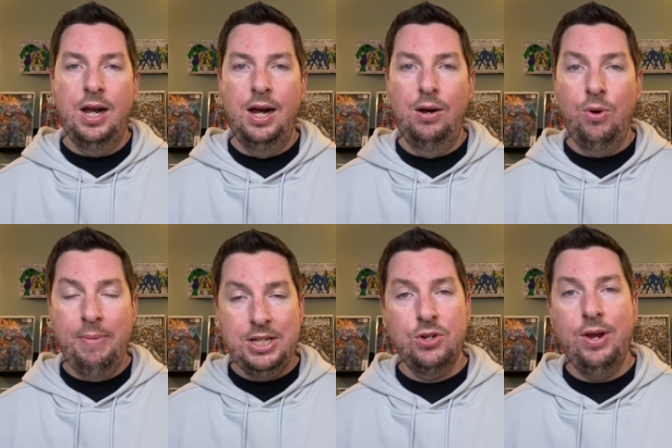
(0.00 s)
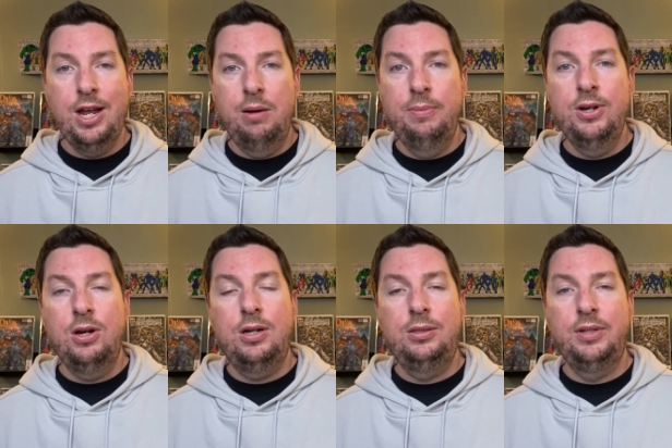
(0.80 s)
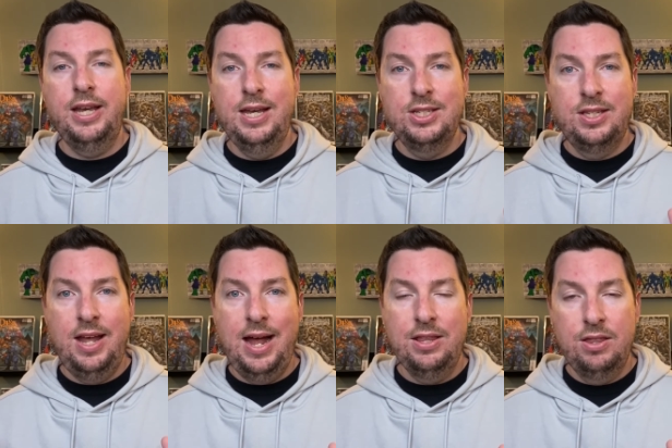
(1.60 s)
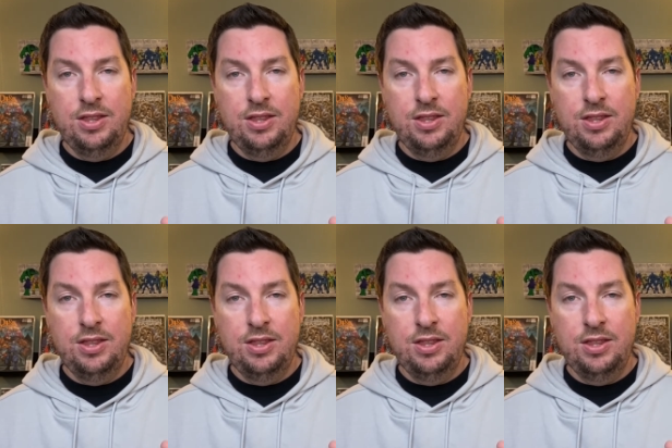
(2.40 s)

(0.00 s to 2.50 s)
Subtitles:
What makes a great comic book haul is that